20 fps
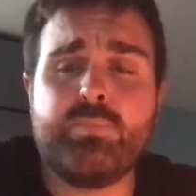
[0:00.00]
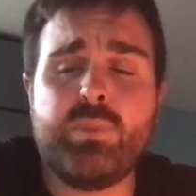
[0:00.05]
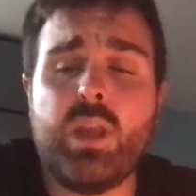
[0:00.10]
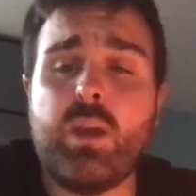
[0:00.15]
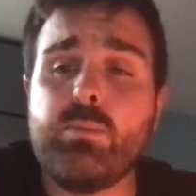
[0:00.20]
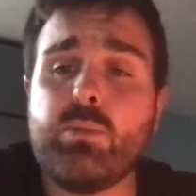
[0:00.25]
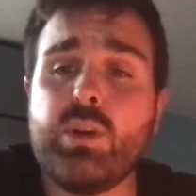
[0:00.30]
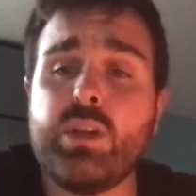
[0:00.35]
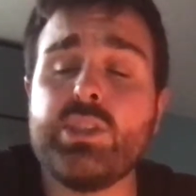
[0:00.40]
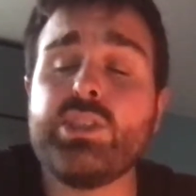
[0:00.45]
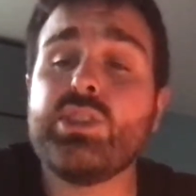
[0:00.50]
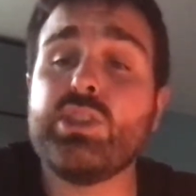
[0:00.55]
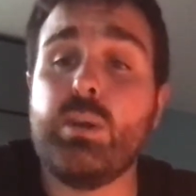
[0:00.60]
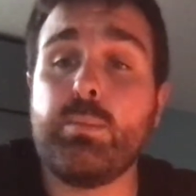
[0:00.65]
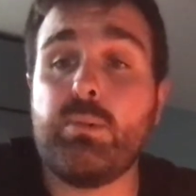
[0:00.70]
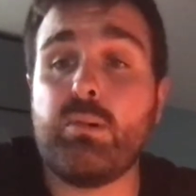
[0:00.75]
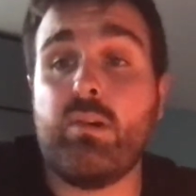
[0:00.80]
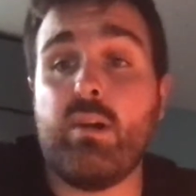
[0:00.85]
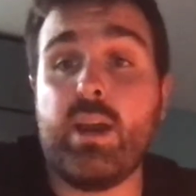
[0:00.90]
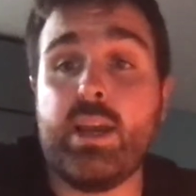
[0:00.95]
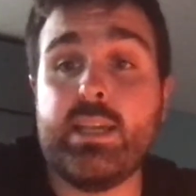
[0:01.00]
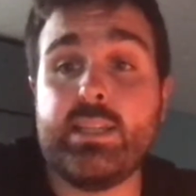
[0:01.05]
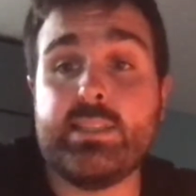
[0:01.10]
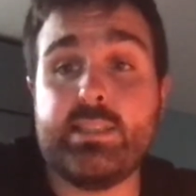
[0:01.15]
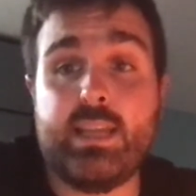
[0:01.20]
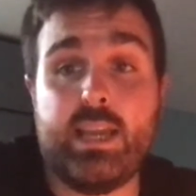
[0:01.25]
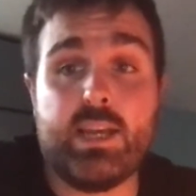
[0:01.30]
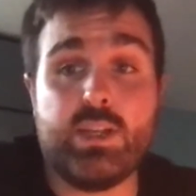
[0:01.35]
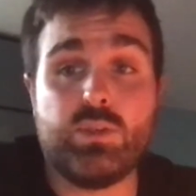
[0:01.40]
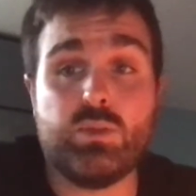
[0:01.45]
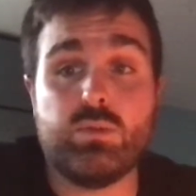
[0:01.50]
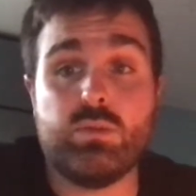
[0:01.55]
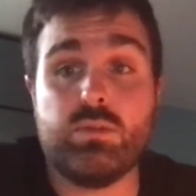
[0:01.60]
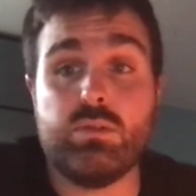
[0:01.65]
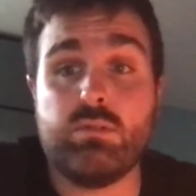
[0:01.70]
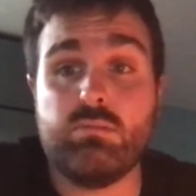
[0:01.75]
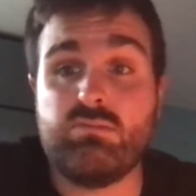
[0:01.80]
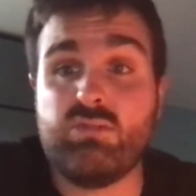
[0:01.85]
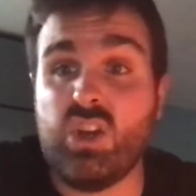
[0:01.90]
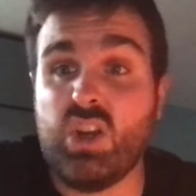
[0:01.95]
I'm going to summarize the
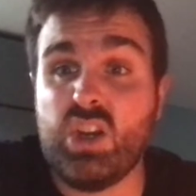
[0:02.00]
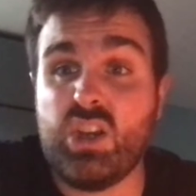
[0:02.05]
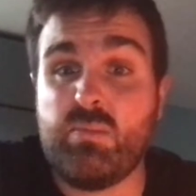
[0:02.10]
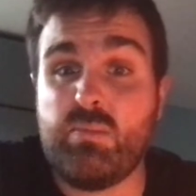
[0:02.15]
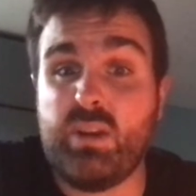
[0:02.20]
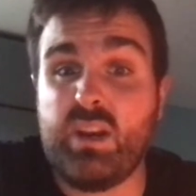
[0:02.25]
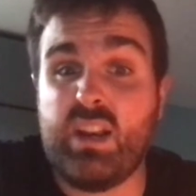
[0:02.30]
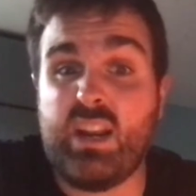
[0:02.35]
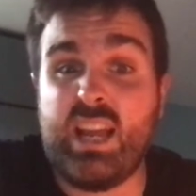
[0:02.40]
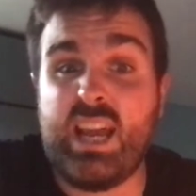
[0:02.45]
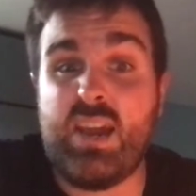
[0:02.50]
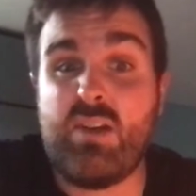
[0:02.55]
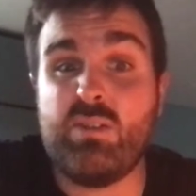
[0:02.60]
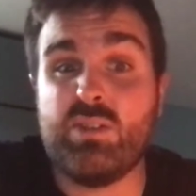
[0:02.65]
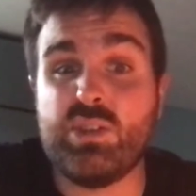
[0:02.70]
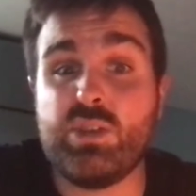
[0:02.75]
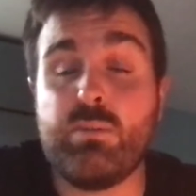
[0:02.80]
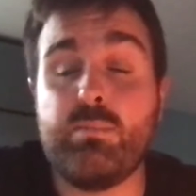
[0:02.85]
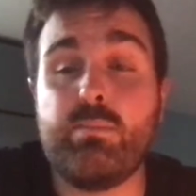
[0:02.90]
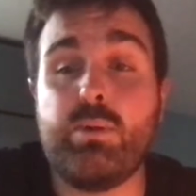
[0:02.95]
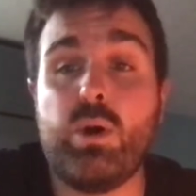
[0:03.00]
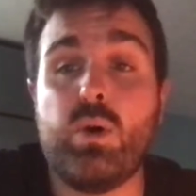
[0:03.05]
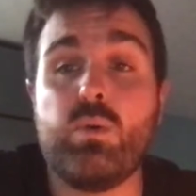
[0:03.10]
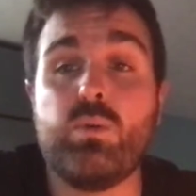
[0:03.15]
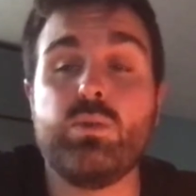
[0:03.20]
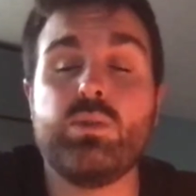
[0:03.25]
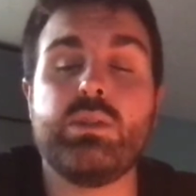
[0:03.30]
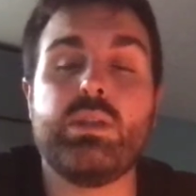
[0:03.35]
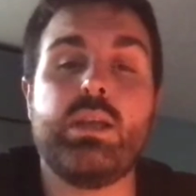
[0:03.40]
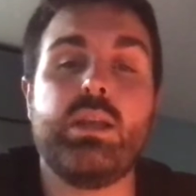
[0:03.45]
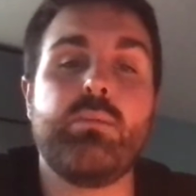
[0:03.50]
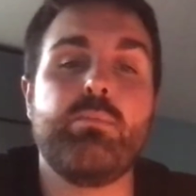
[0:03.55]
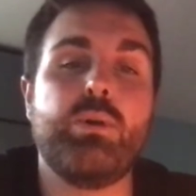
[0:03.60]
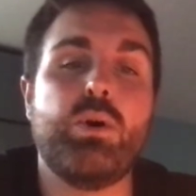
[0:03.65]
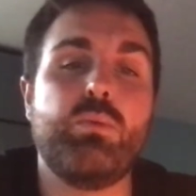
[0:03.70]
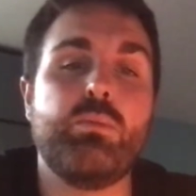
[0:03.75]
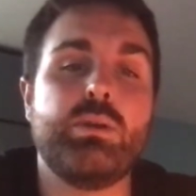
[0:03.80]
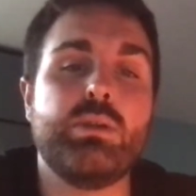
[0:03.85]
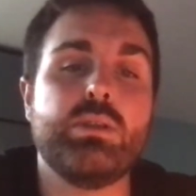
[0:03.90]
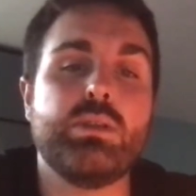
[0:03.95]
actual document and how it's composed in a
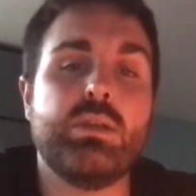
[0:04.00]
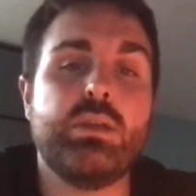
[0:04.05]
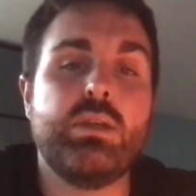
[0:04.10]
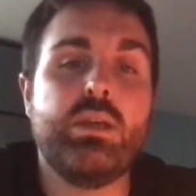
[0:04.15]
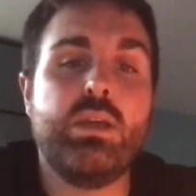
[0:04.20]
moment,